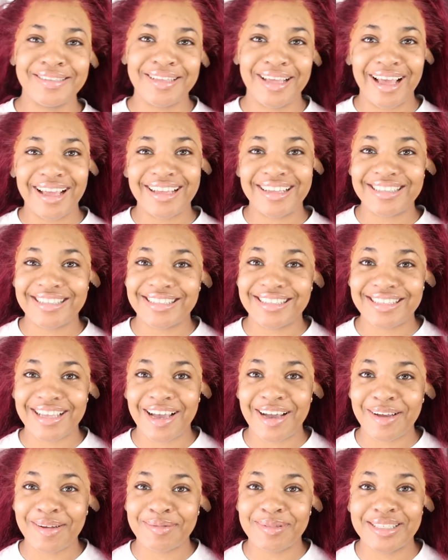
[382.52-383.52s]
I guess it's
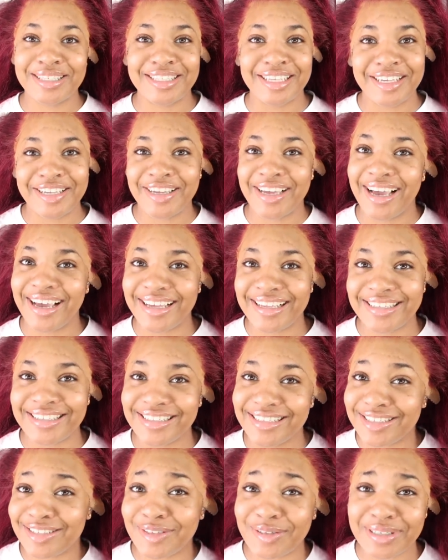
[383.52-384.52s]
time to tell you guys
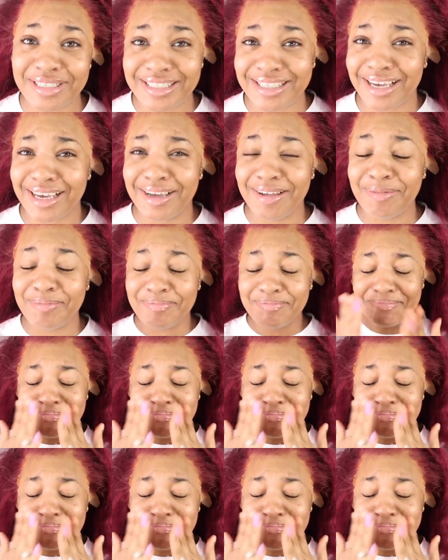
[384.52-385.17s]
this story time.